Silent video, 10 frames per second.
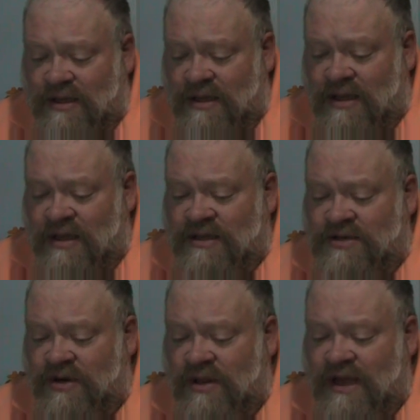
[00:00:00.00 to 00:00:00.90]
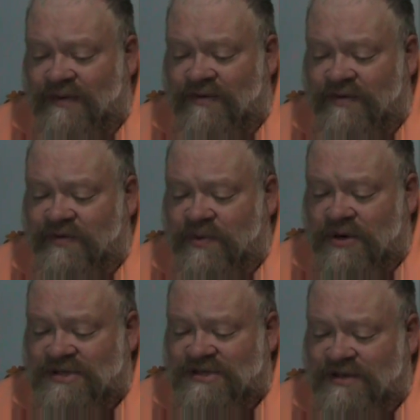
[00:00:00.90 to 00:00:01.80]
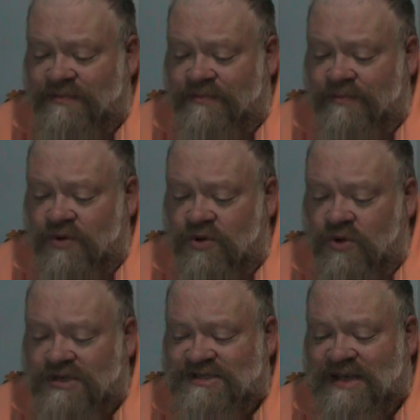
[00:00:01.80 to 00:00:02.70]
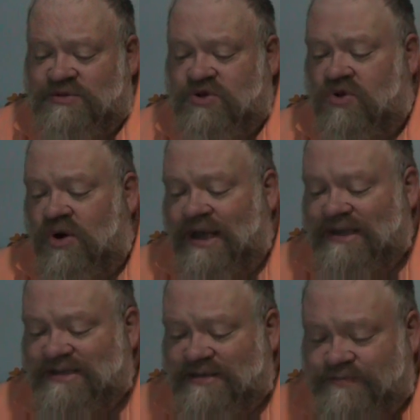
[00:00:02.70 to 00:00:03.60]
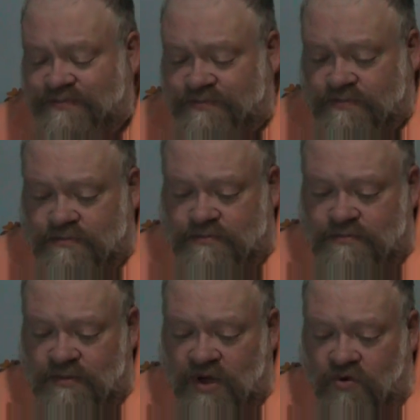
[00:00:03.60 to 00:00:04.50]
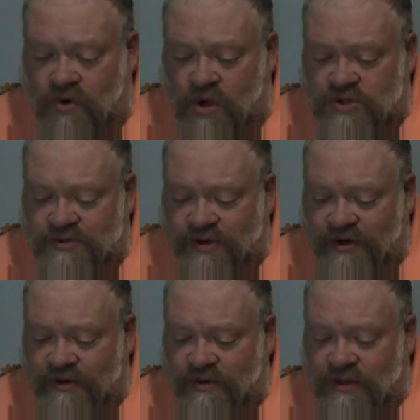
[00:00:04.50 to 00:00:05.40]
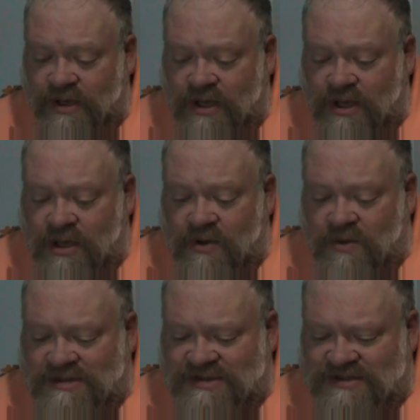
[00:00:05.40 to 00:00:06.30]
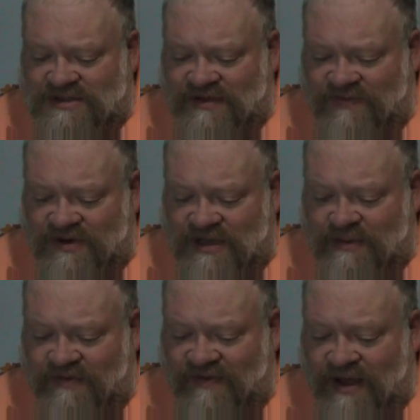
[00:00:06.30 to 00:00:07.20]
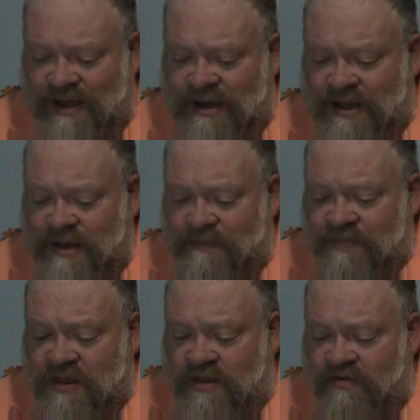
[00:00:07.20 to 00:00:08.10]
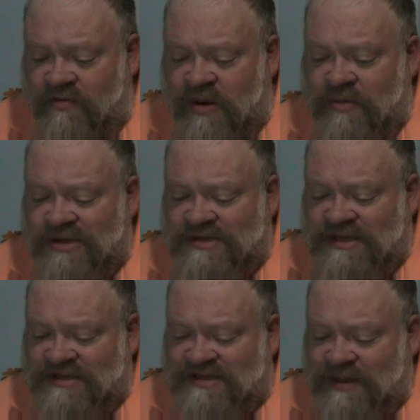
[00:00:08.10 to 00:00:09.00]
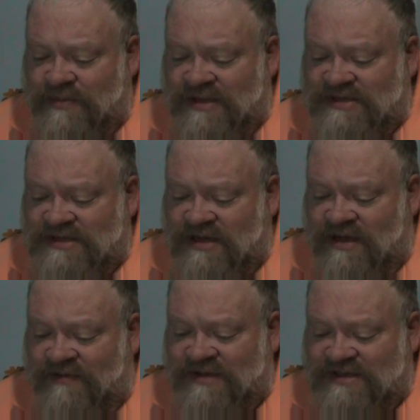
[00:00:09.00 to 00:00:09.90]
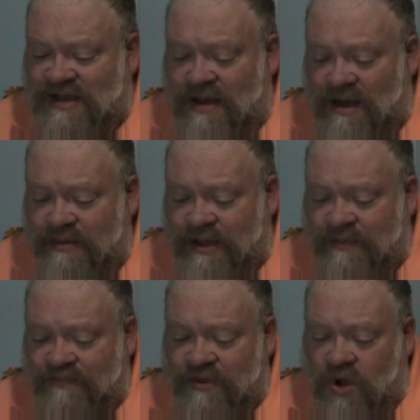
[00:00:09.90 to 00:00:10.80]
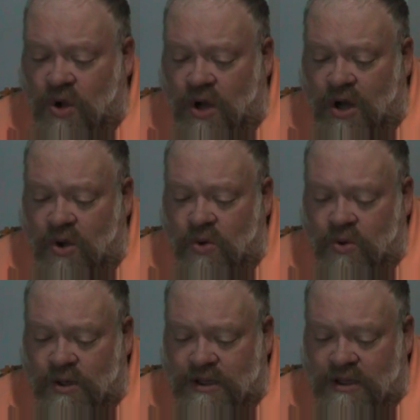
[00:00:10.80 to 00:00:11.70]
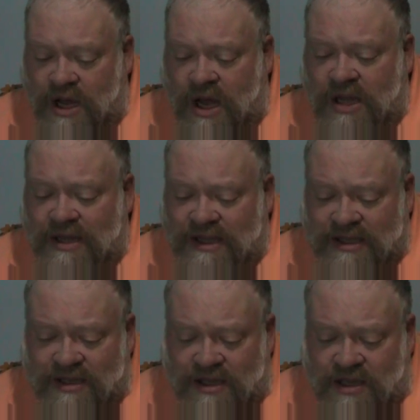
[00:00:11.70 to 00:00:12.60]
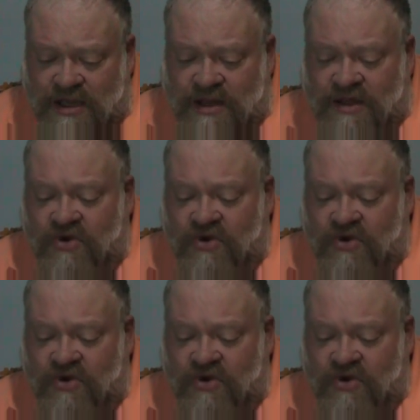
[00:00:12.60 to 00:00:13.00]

eternal life of a person who accepts Christ. Rosemary, which is a different type of vine. The remembrance and acceptance of his coming. Holly, holly the